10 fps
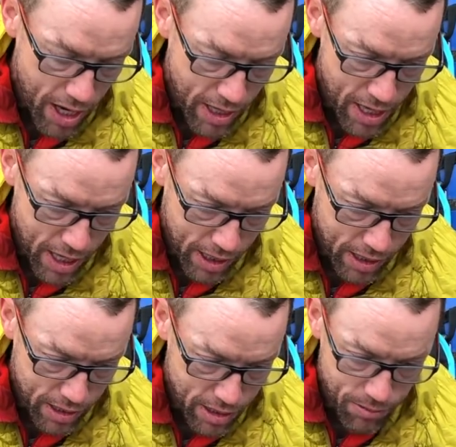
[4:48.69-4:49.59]
and
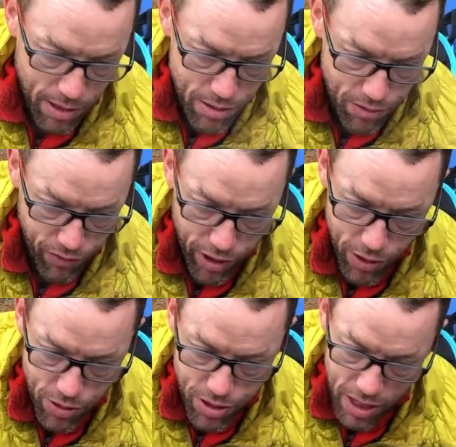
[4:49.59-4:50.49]
then sometimes the fire
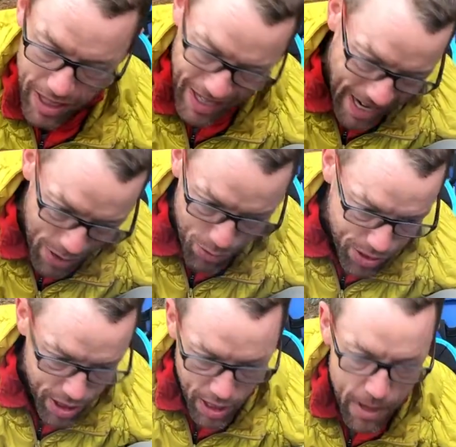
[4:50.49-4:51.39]
goes out,
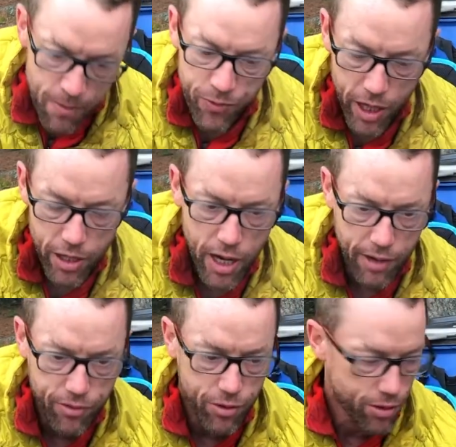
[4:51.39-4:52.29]
and you
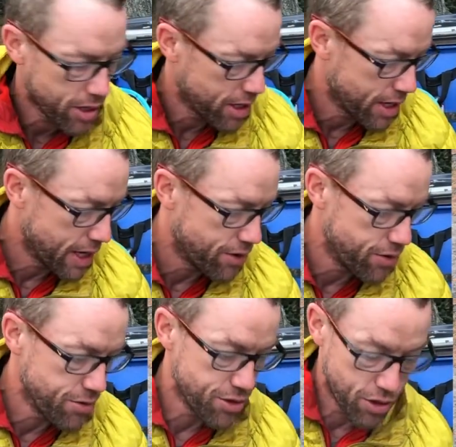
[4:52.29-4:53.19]
have to kind of introduce your